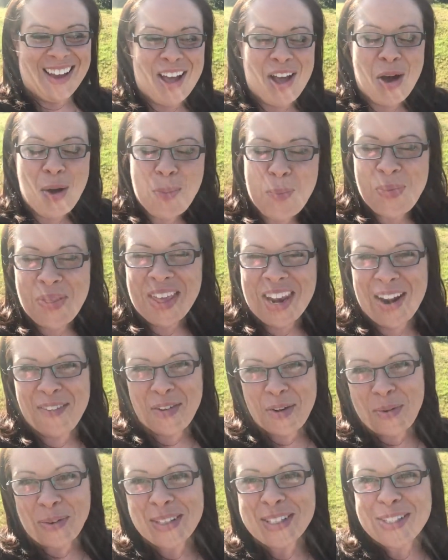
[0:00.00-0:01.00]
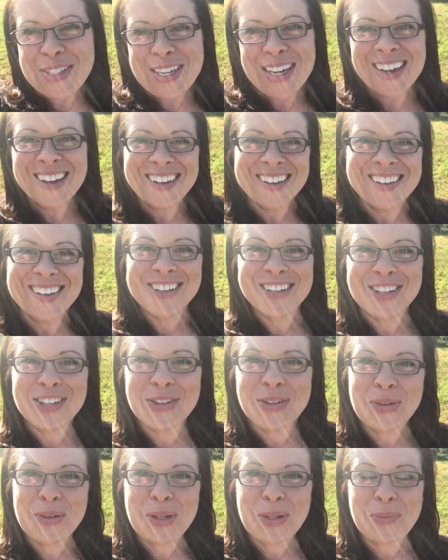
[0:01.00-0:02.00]
I hope that everyone's
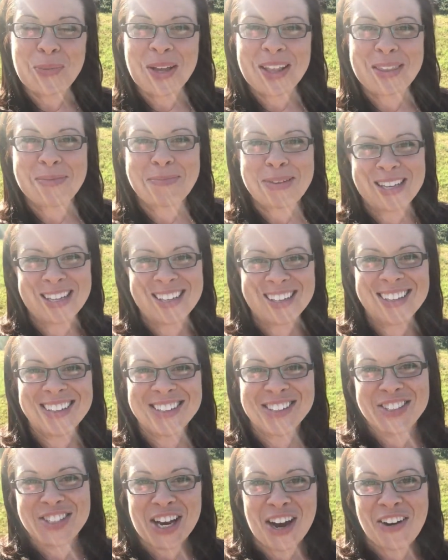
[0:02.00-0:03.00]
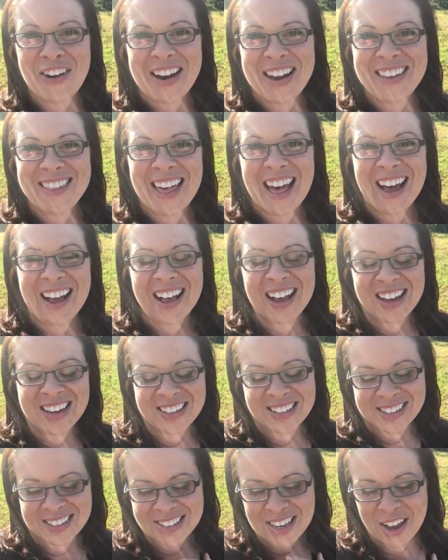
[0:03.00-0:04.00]
cool with me sharing that
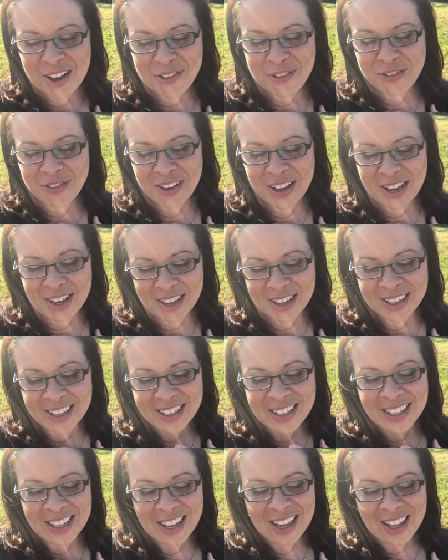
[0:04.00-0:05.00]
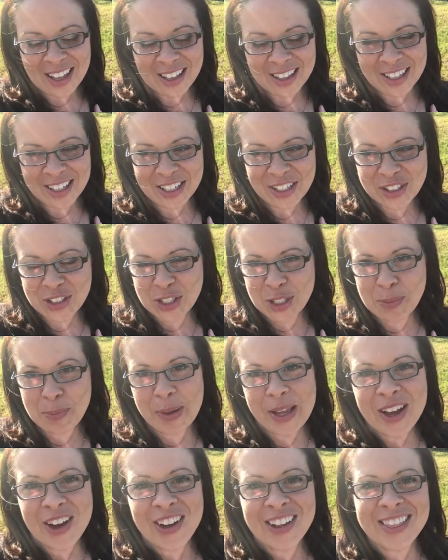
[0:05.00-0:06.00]
kind of stuff. Uh, it'll just
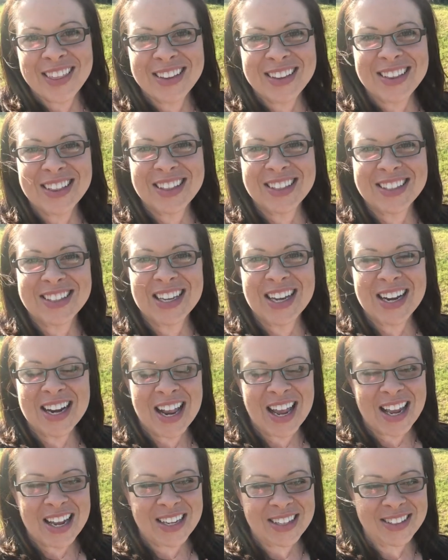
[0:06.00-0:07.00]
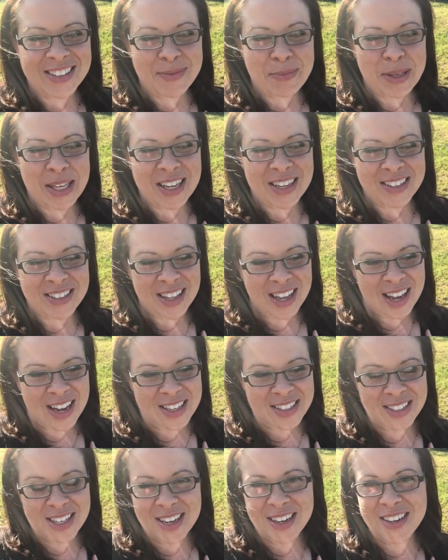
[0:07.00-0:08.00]
be on the Sundays because, like
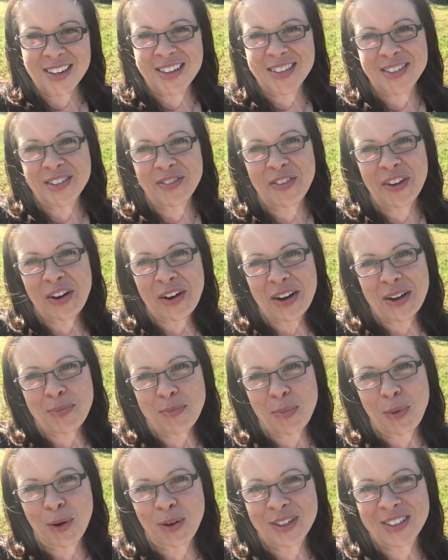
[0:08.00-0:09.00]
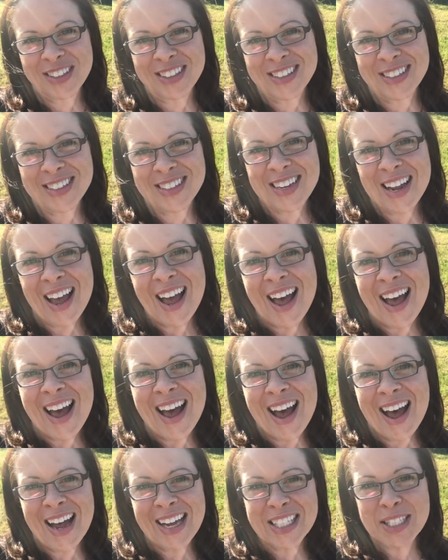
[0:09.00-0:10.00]
I said, it is a very important
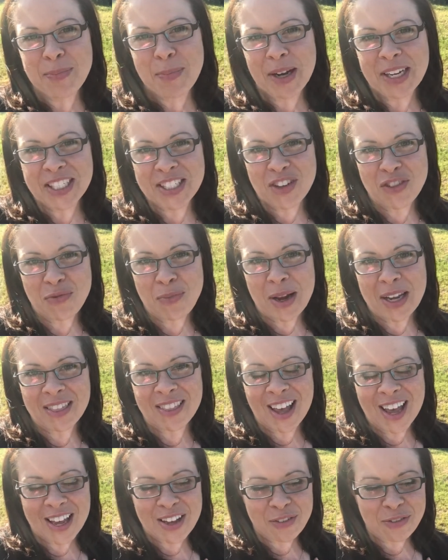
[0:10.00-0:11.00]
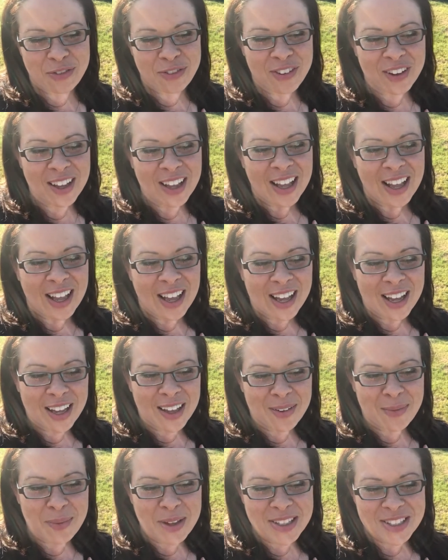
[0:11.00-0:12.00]
aspect of my life.
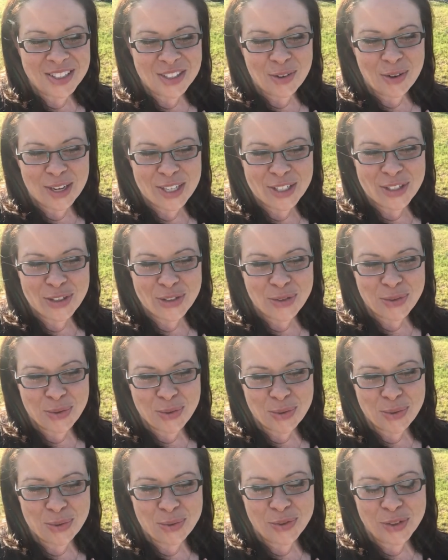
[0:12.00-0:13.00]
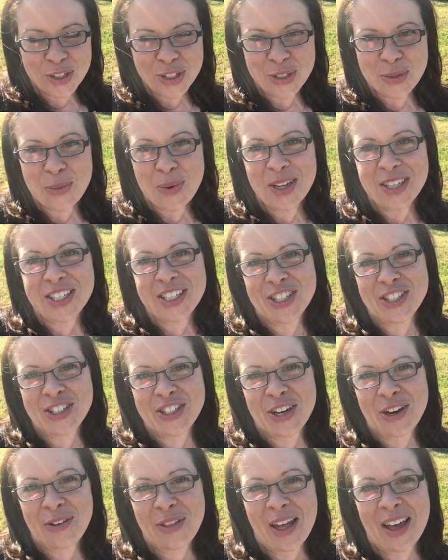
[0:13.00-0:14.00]
Um, and so I do just want to
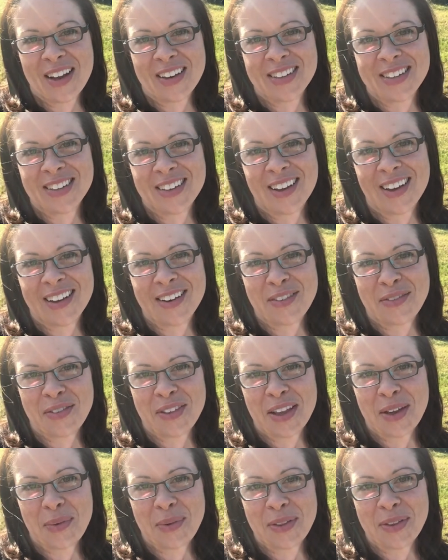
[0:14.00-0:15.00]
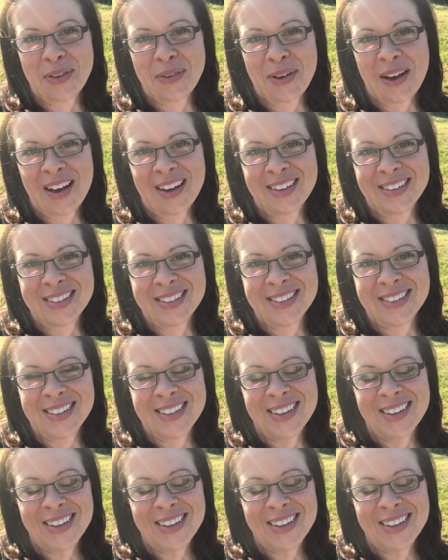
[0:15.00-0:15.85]
share that kind of thing with you guys.